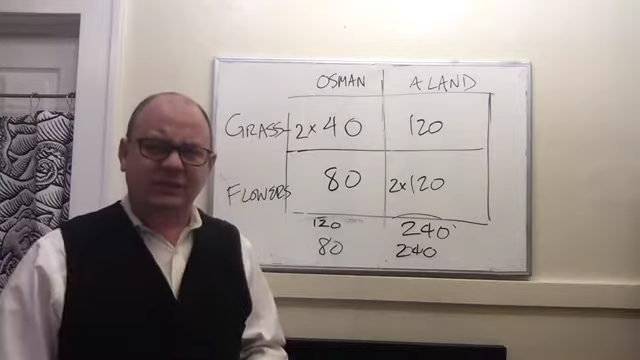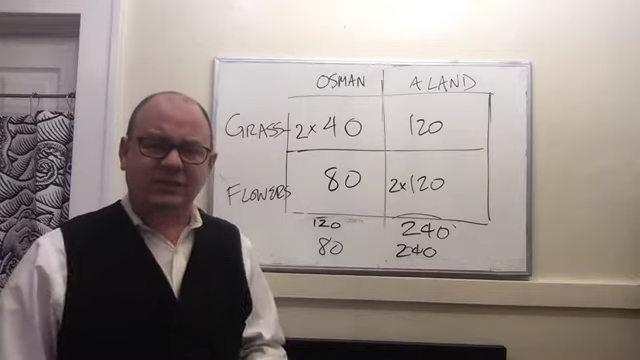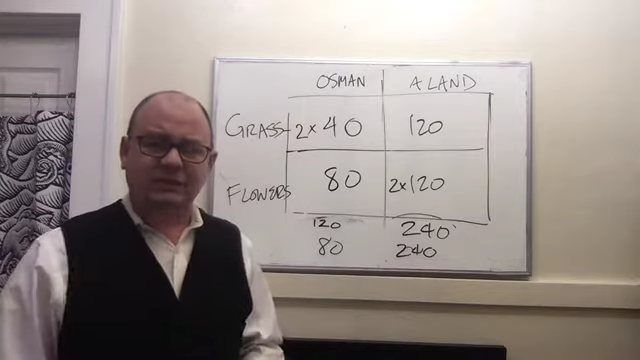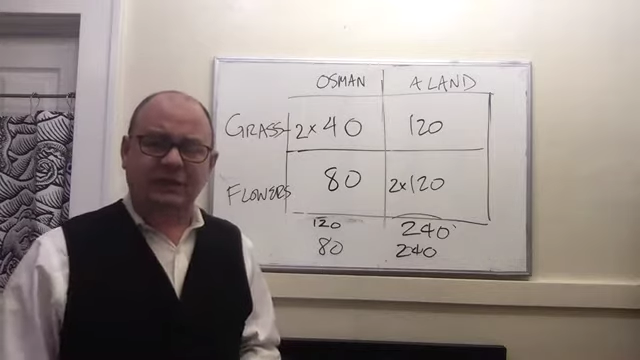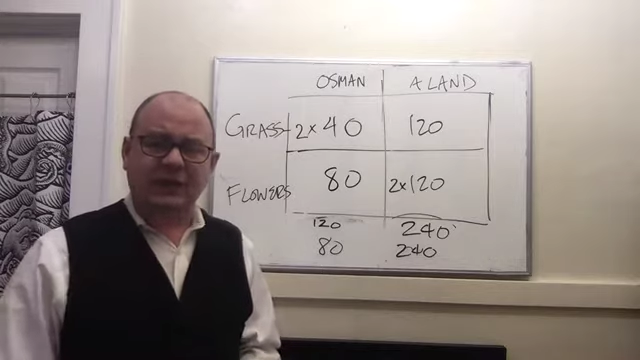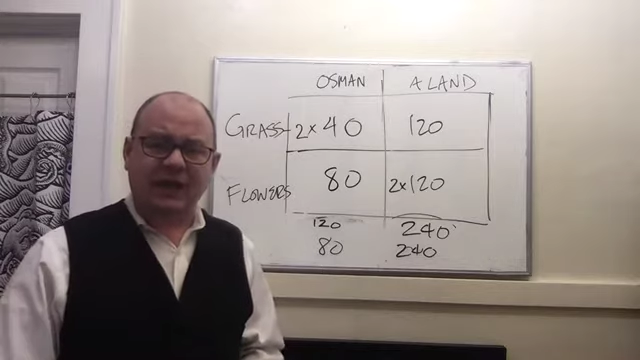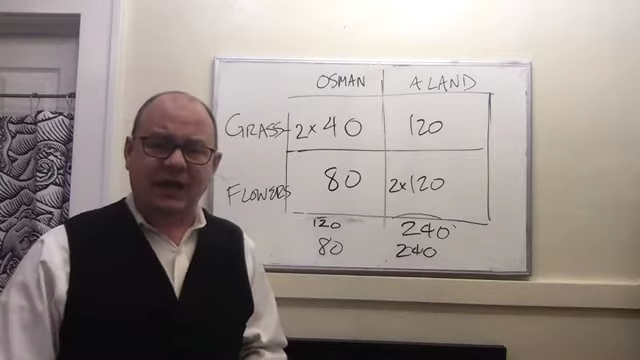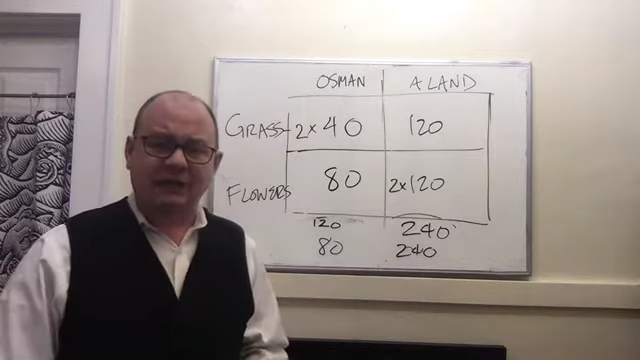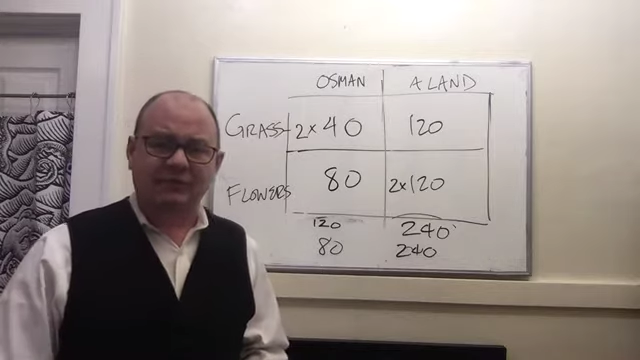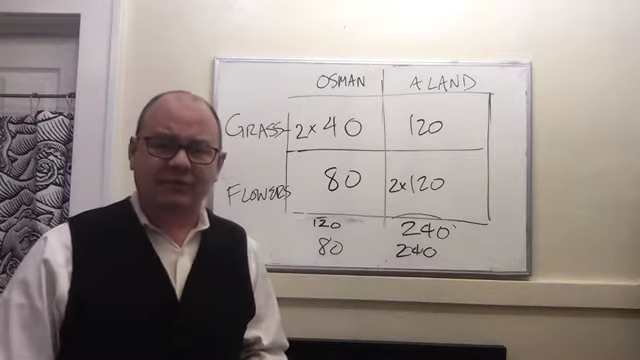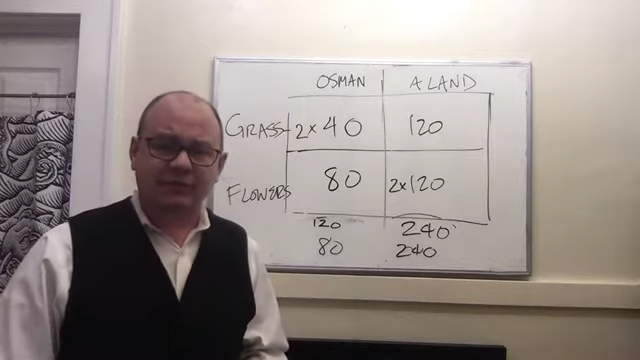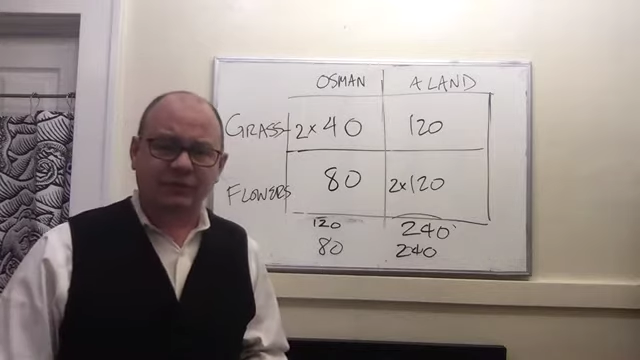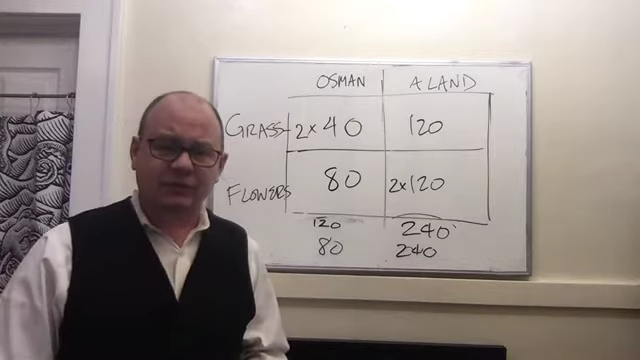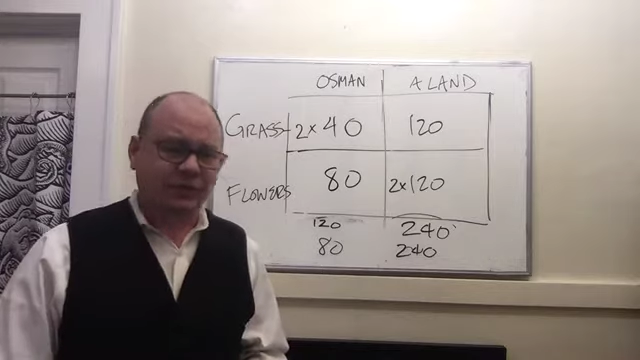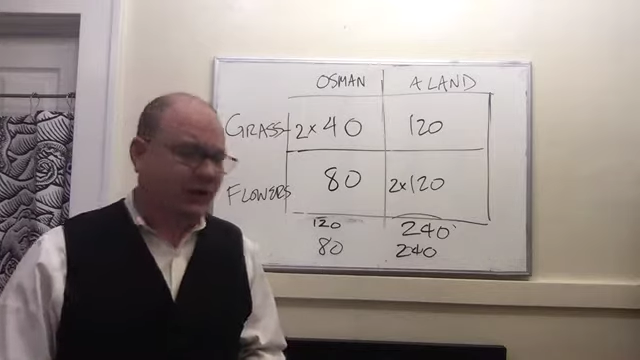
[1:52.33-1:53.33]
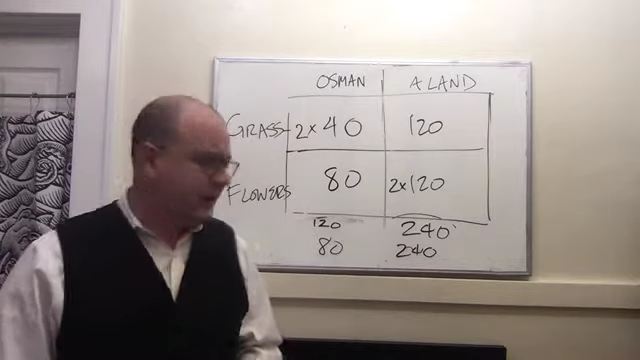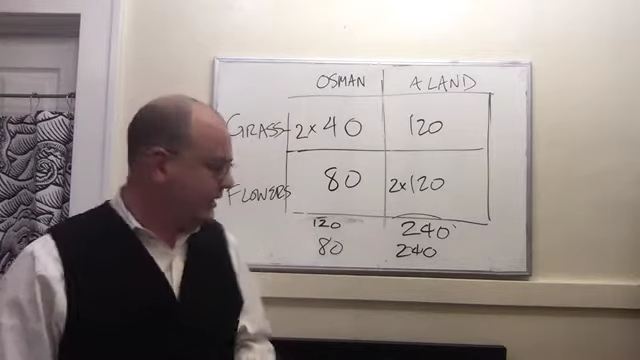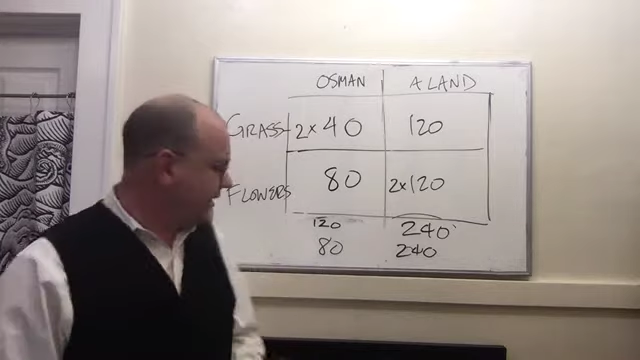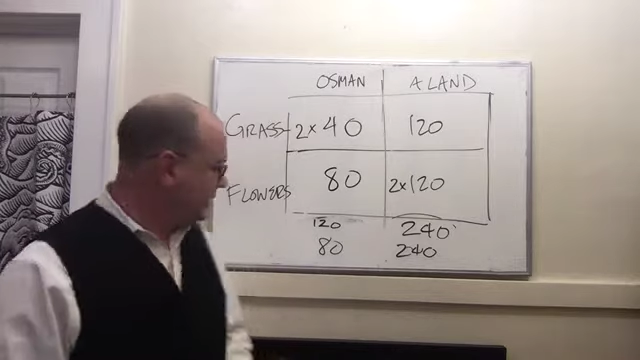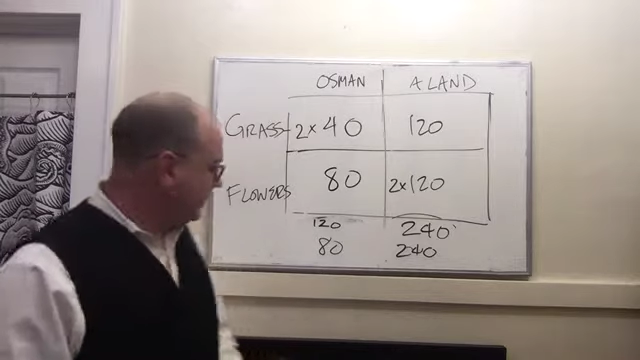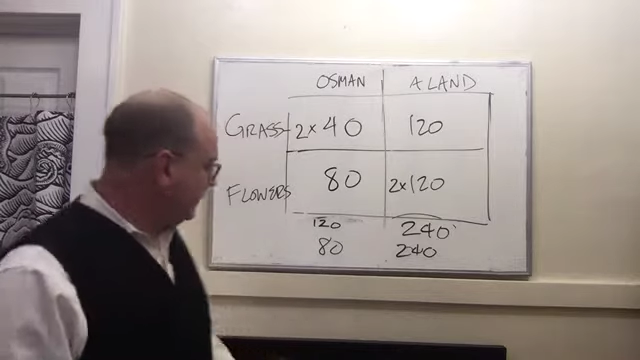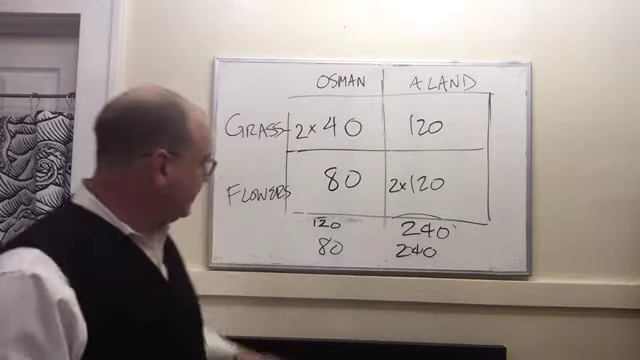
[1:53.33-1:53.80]
to be had from trade
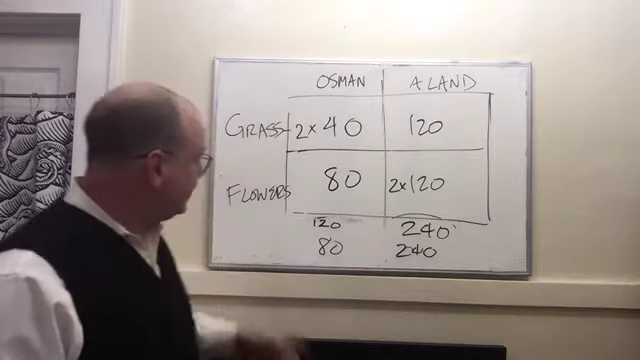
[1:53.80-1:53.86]
here.